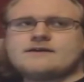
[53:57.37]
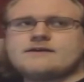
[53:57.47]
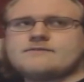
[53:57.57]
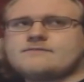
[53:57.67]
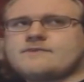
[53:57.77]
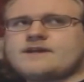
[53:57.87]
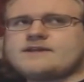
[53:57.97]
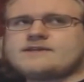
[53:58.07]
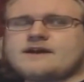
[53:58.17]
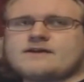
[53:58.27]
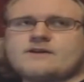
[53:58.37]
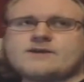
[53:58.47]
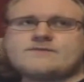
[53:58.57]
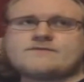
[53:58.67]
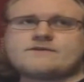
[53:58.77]
And it's not an
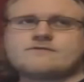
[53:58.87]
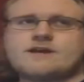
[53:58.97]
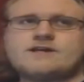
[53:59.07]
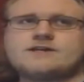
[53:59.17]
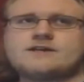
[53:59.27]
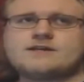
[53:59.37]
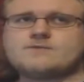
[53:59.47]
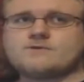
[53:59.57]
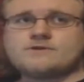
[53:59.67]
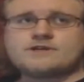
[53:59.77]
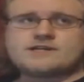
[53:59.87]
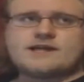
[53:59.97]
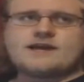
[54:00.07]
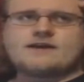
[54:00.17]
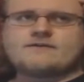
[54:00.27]
argument for creation, it's more just